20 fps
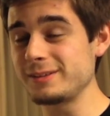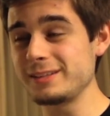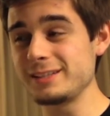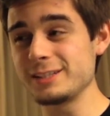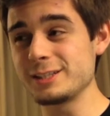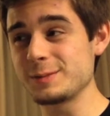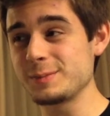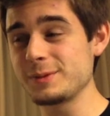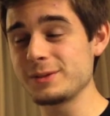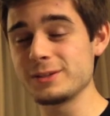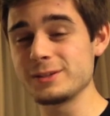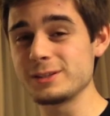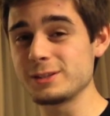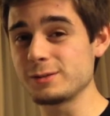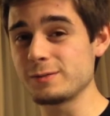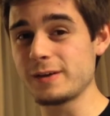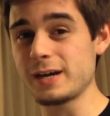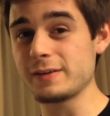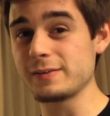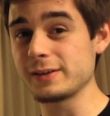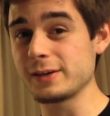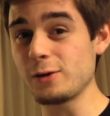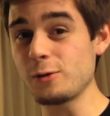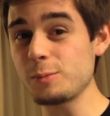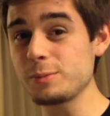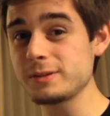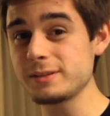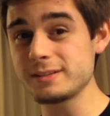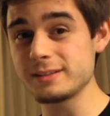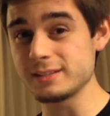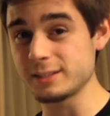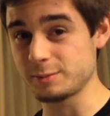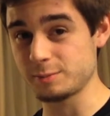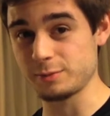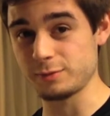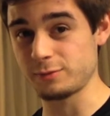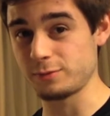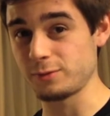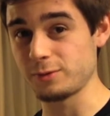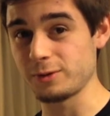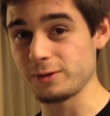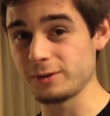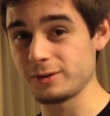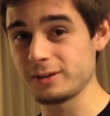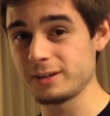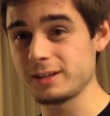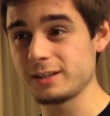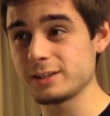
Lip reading: the experience of having opened this before,